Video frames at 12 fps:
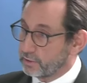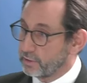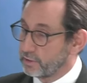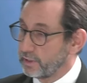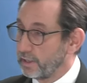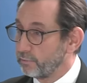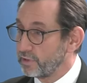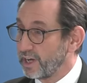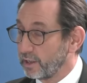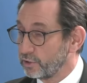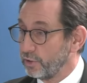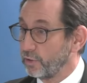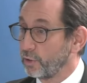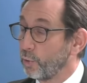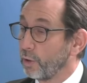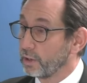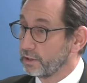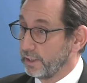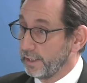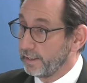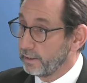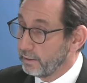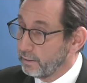to see a reduction in the quality,